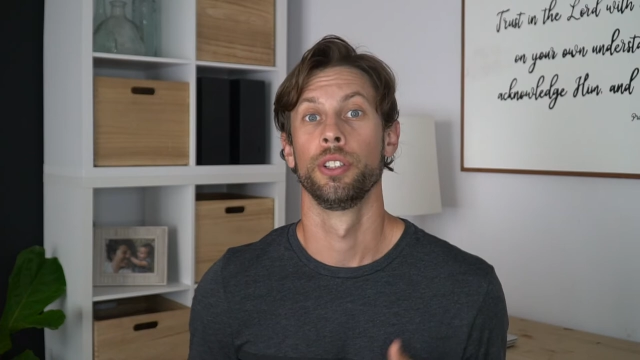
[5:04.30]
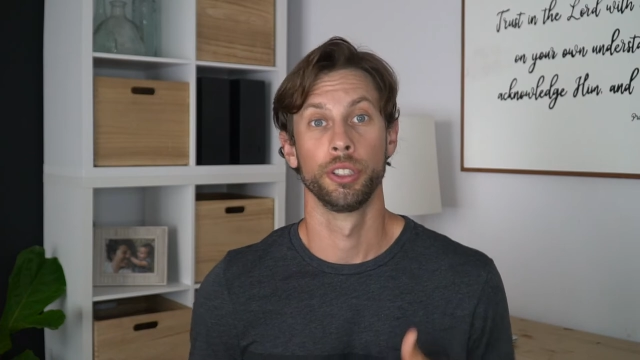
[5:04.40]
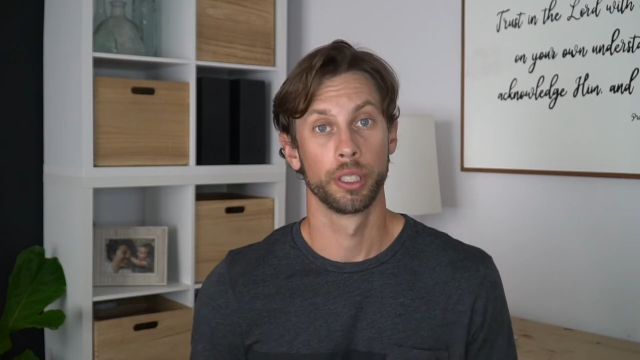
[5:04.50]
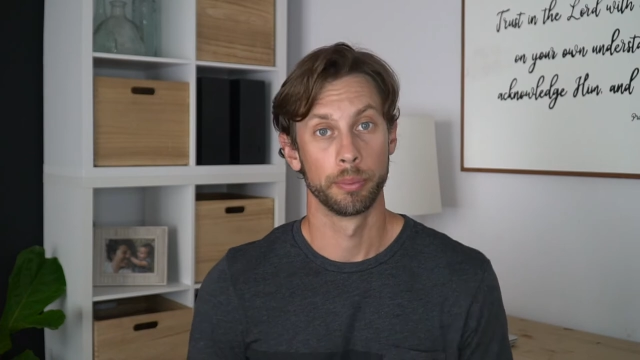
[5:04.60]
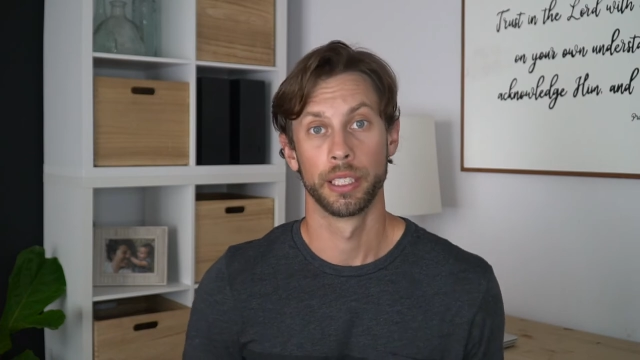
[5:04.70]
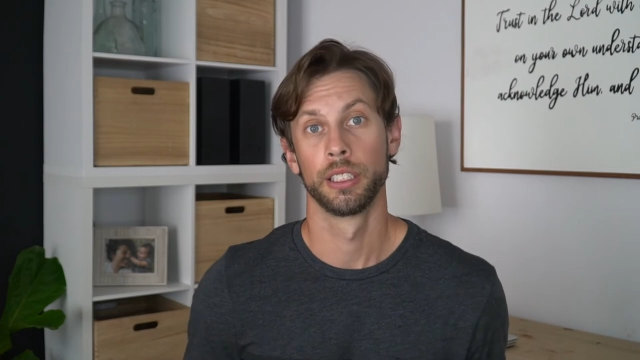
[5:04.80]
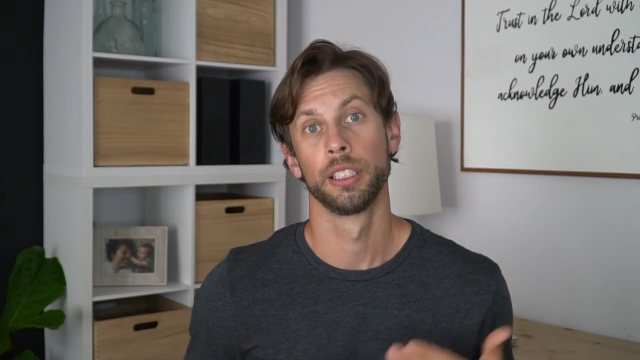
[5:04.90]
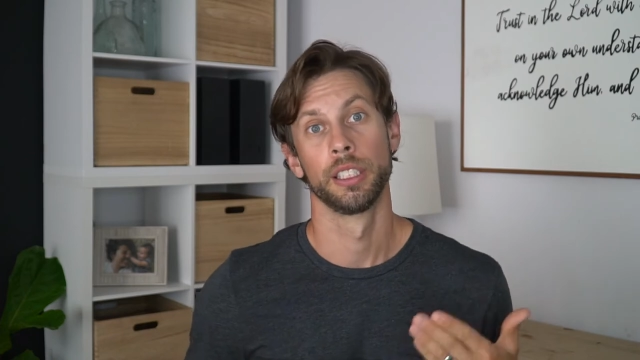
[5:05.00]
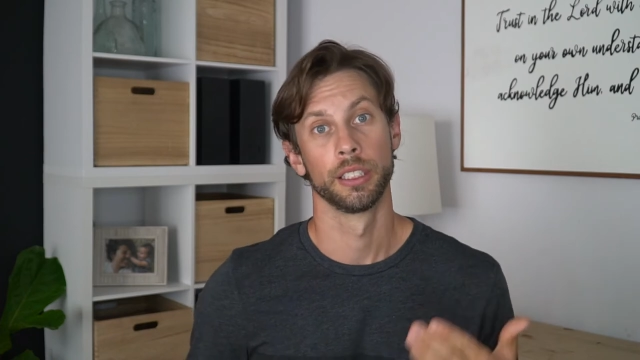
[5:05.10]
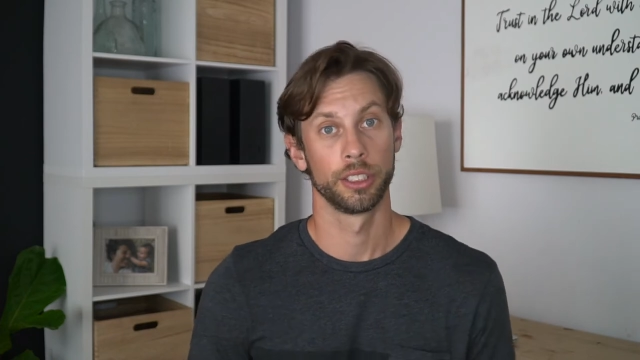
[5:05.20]
you committed to
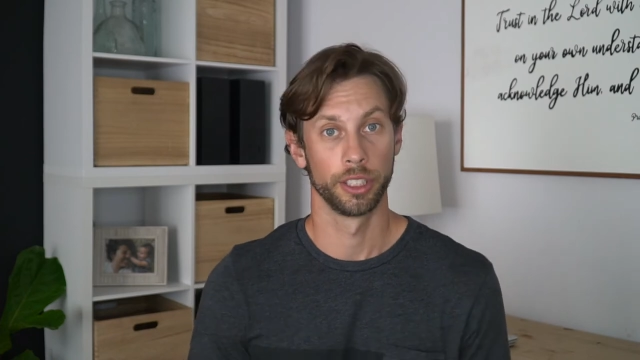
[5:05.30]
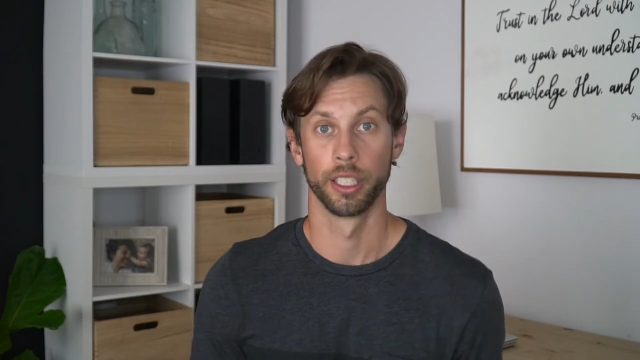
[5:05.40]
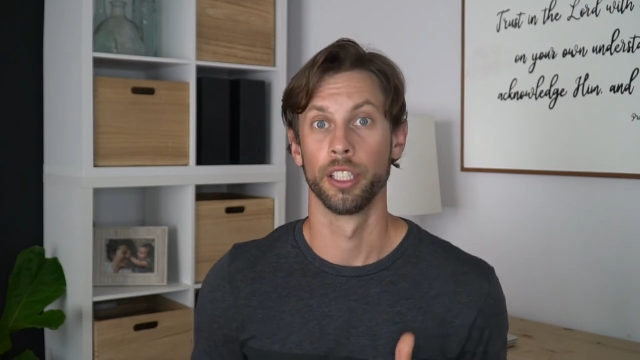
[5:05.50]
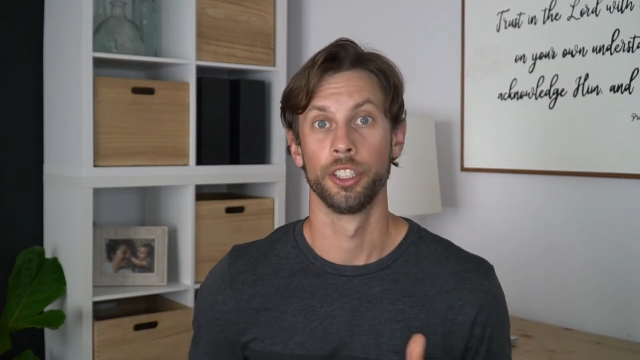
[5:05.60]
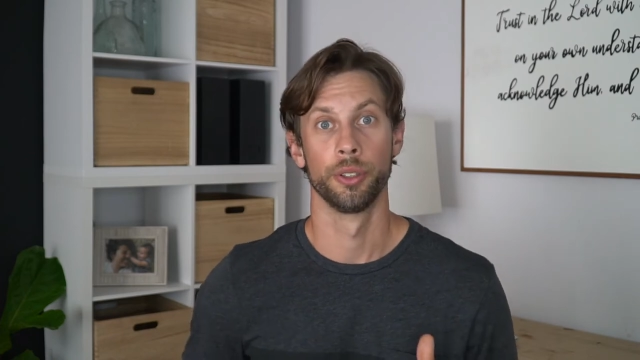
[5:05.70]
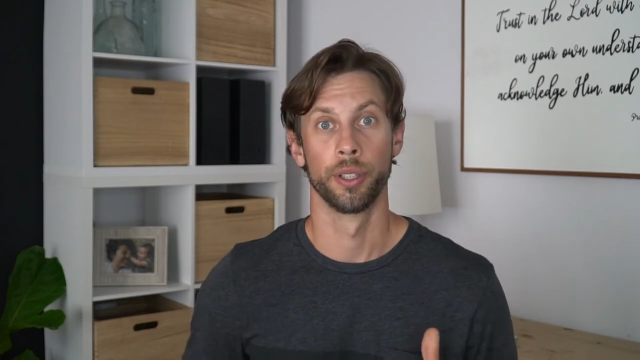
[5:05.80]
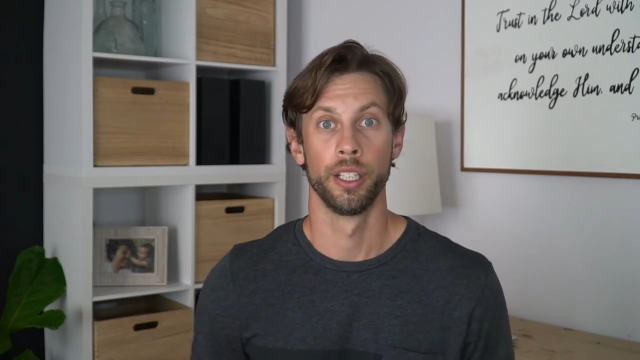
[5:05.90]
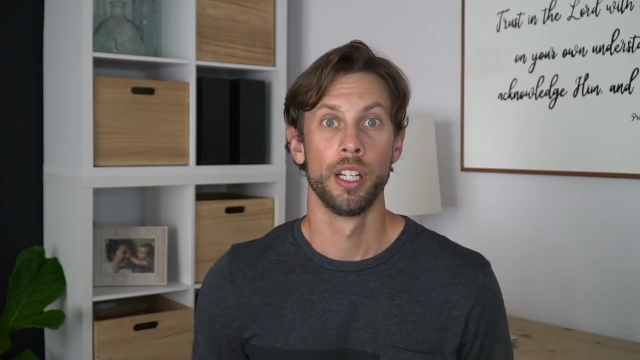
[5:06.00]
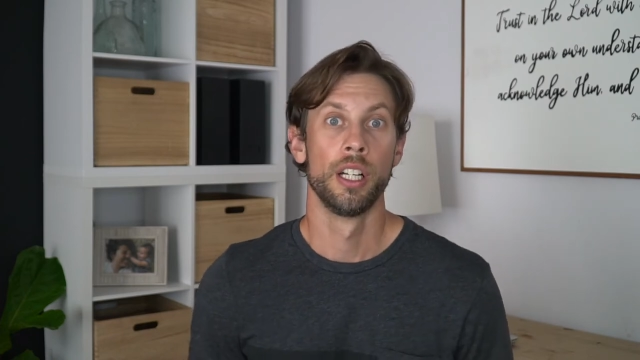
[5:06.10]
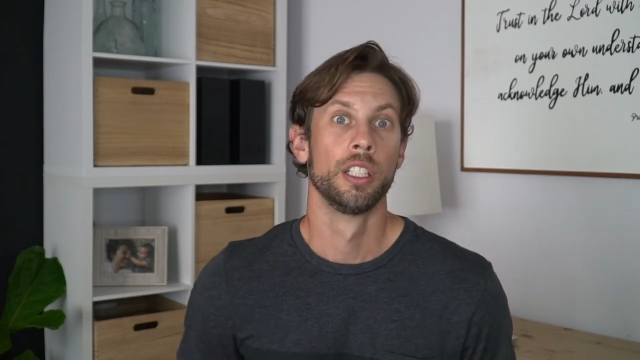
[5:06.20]
this, you're gonna do it.